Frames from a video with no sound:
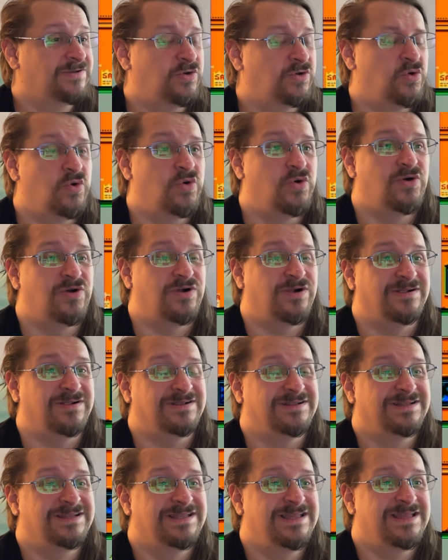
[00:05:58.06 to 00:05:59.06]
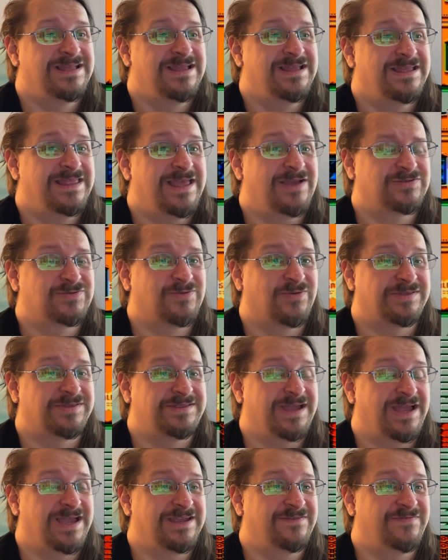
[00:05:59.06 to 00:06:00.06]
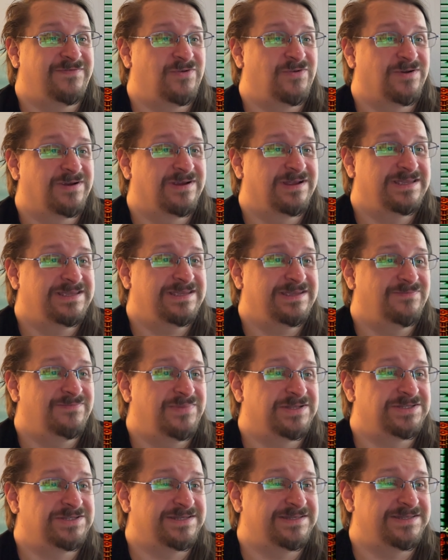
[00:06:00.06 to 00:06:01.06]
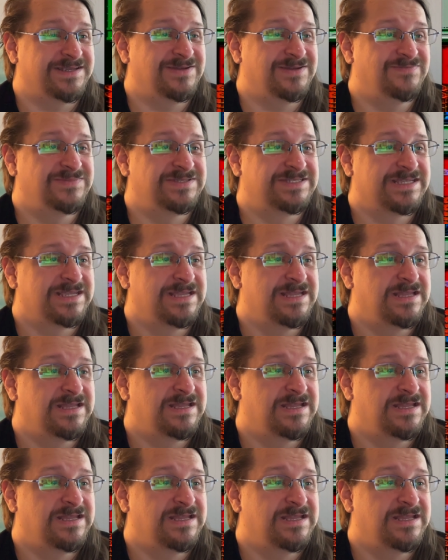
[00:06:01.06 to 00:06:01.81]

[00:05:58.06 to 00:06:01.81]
Cool. That was worth dying for. Bunch of dumbs.